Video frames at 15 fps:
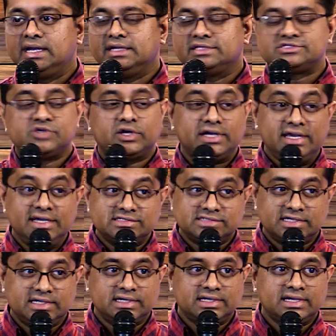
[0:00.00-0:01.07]
It's not
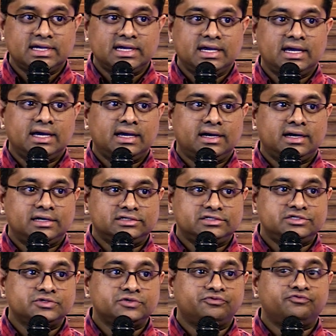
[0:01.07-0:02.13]
easy
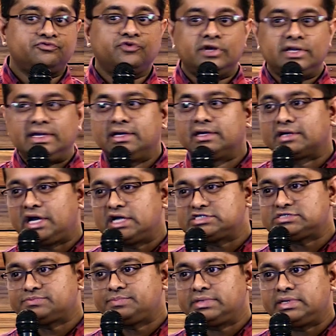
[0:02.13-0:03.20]
to fully
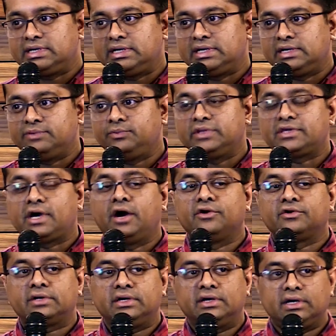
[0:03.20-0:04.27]
grasp with
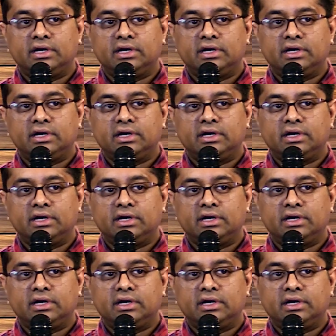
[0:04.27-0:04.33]
our,